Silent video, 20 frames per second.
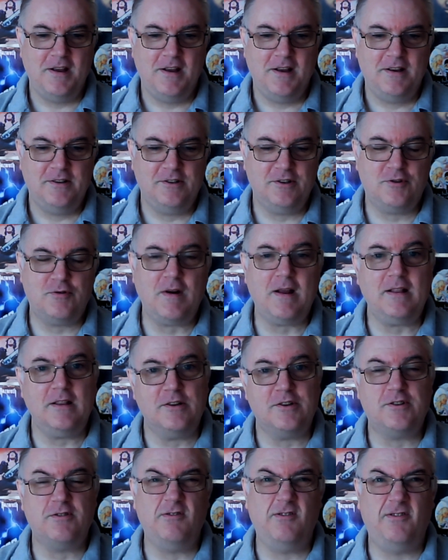It's a track
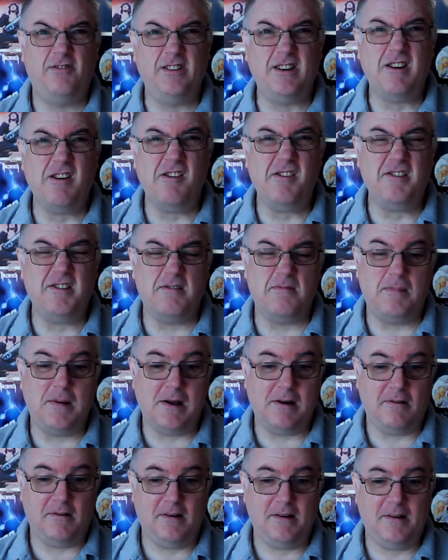that's sort of forgotten
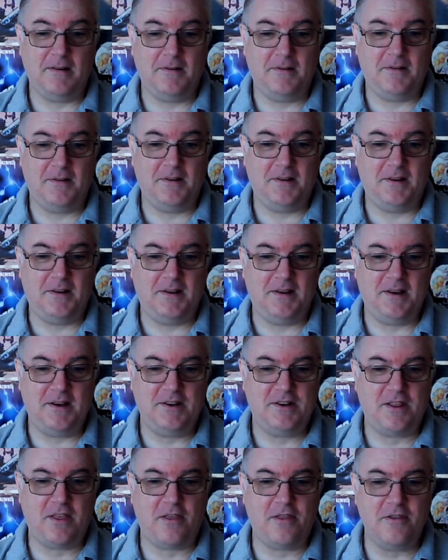about.
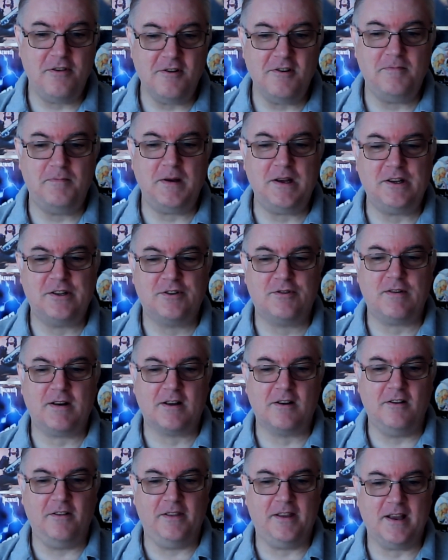It's the third best
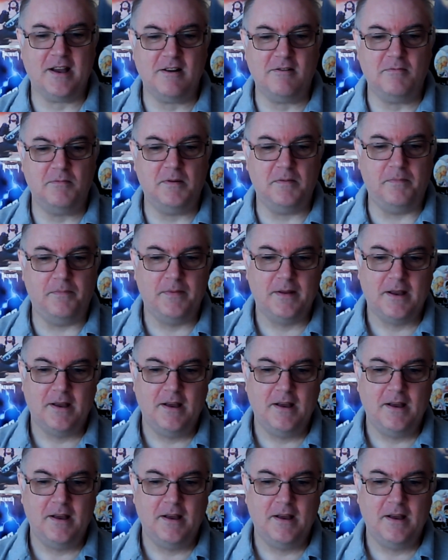track on the album.